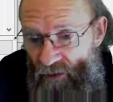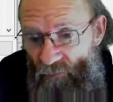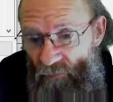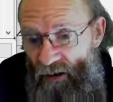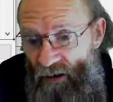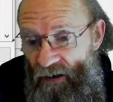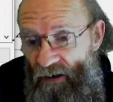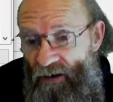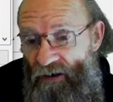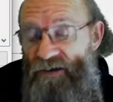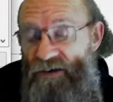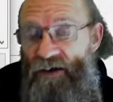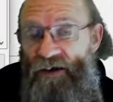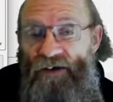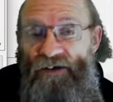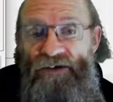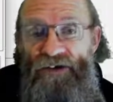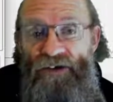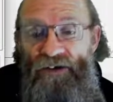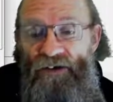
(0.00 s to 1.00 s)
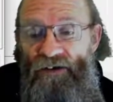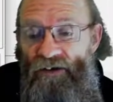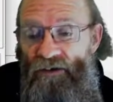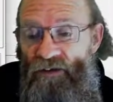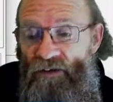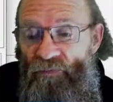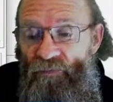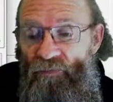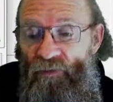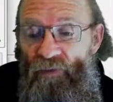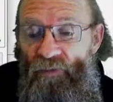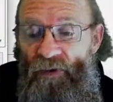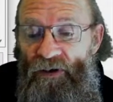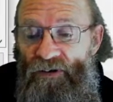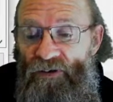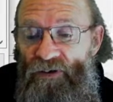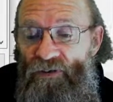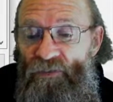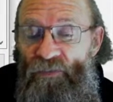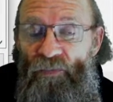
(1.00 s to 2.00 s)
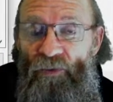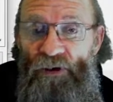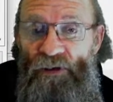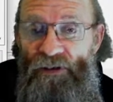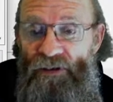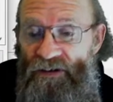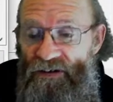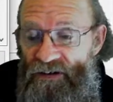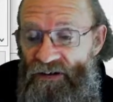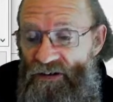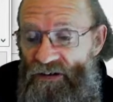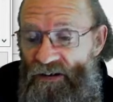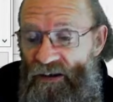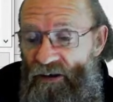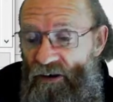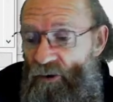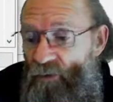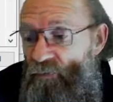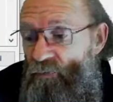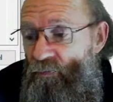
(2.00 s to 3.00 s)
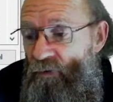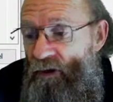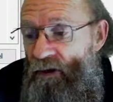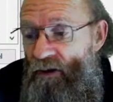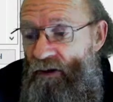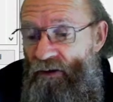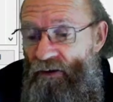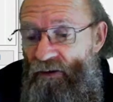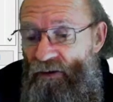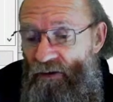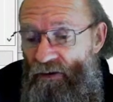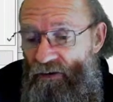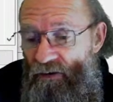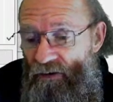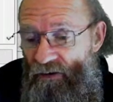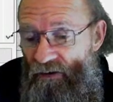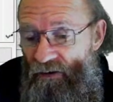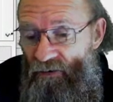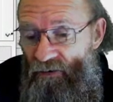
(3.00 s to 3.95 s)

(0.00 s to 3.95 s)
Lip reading: by changing the format to pointers instead of an